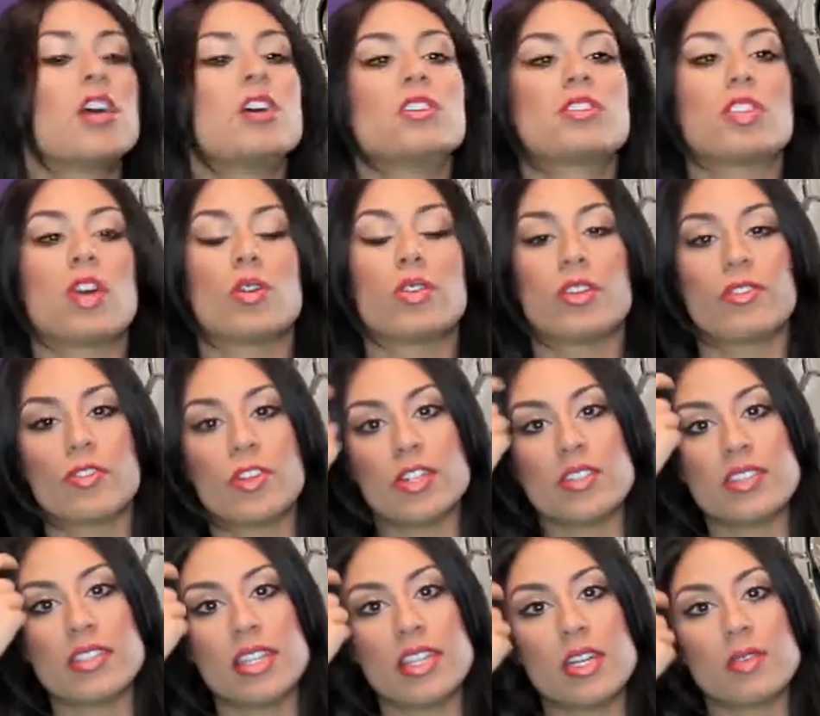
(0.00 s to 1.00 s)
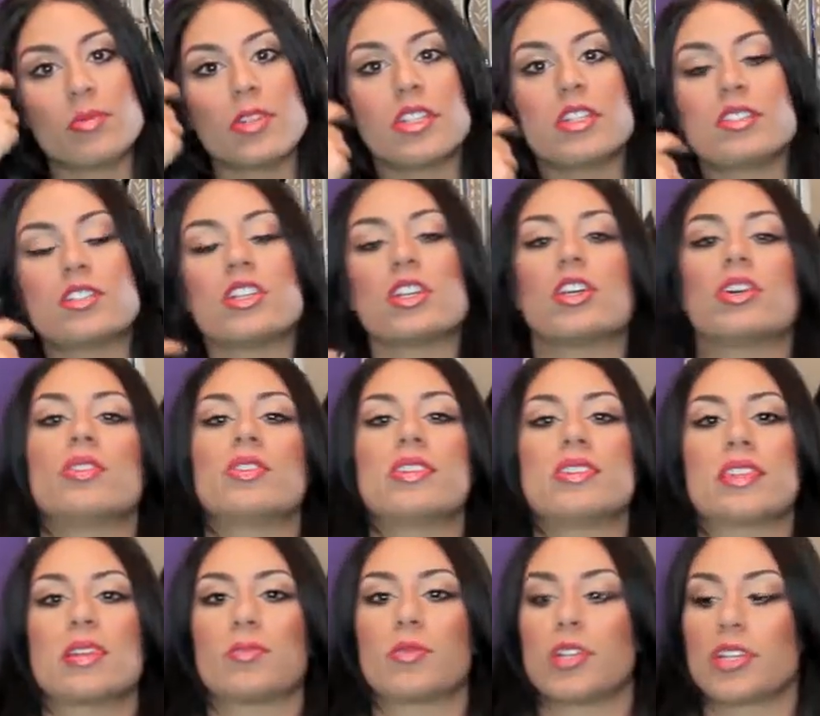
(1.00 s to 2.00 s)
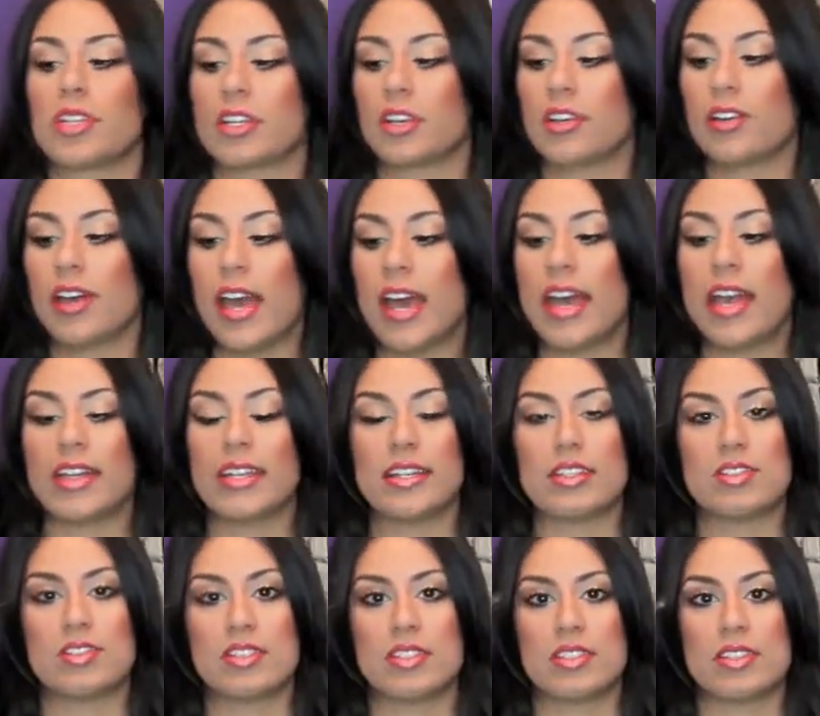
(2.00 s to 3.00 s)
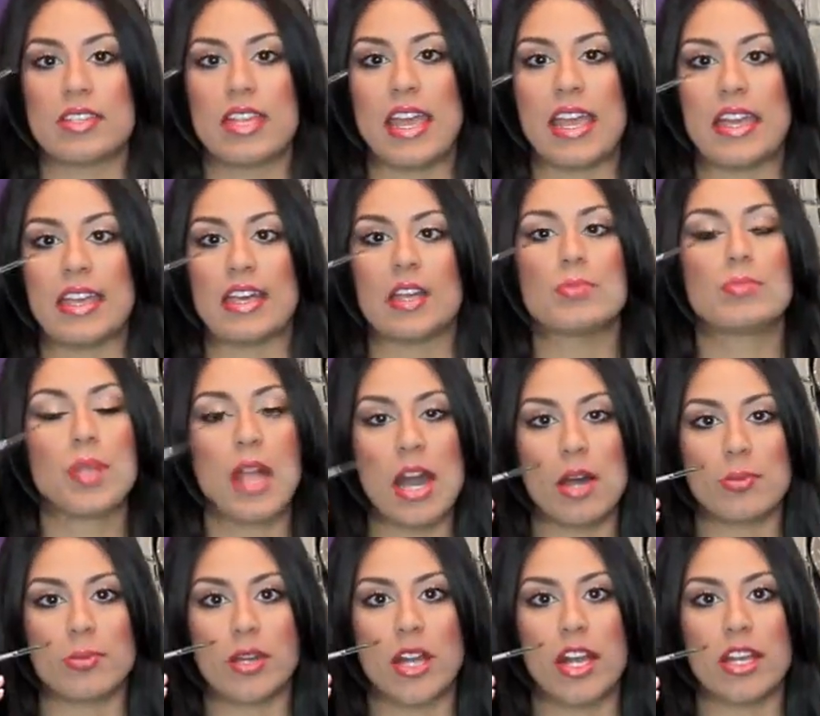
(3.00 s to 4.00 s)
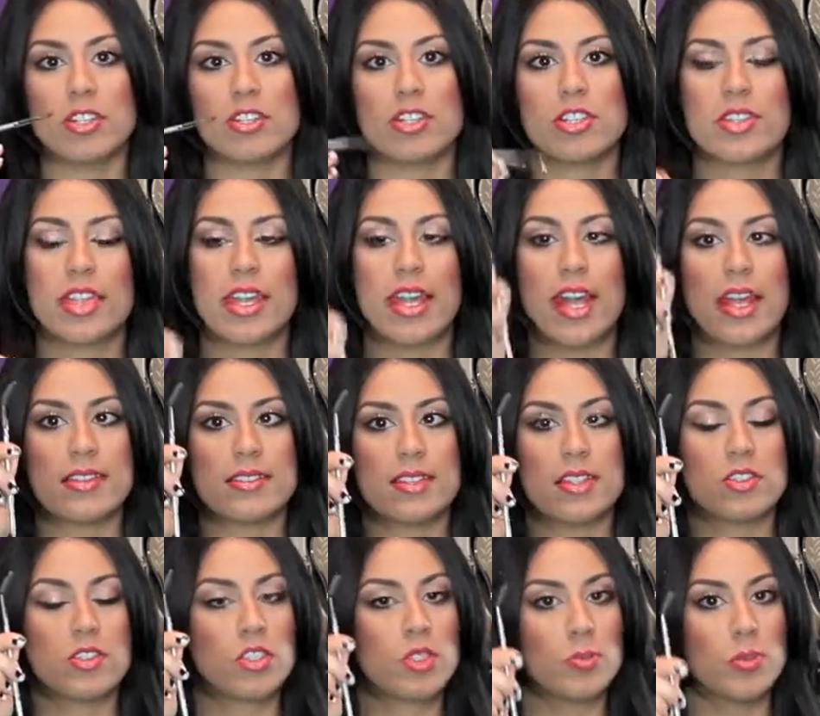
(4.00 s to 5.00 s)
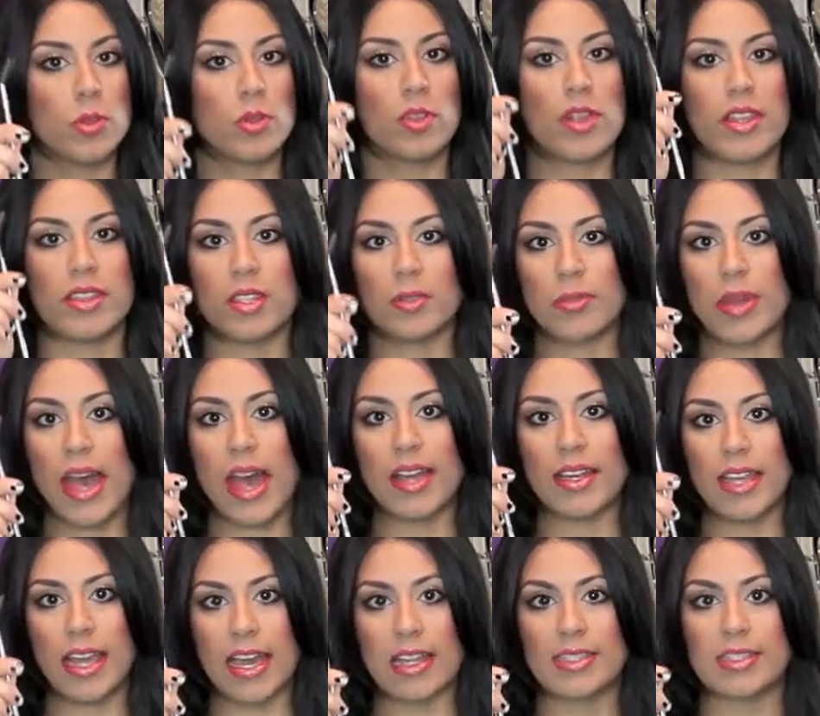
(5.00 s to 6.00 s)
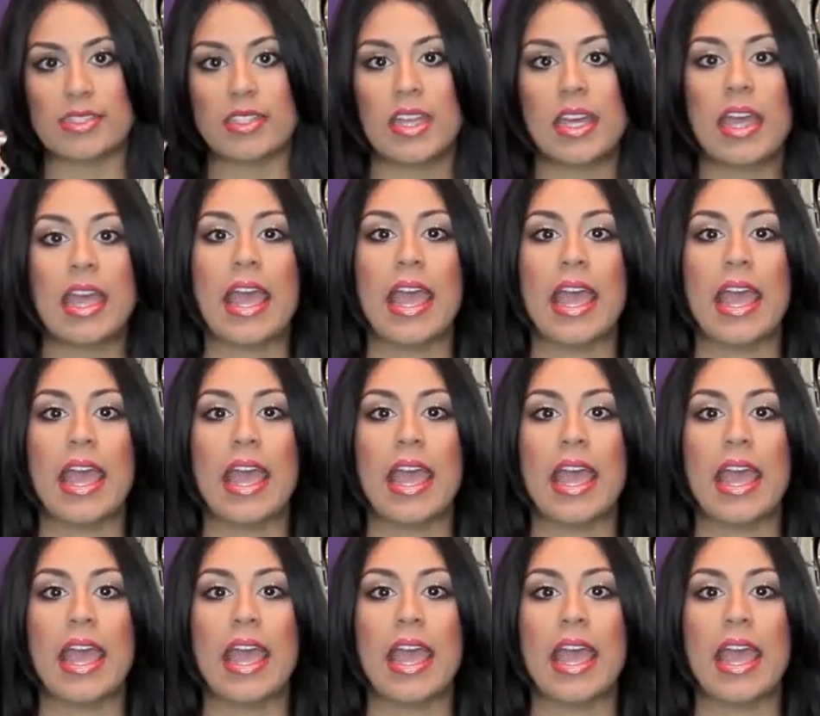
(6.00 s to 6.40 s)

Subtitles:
So the first thing I'm going to do is I'm going to go ahead and just take a brow brush that has a spool on the back end,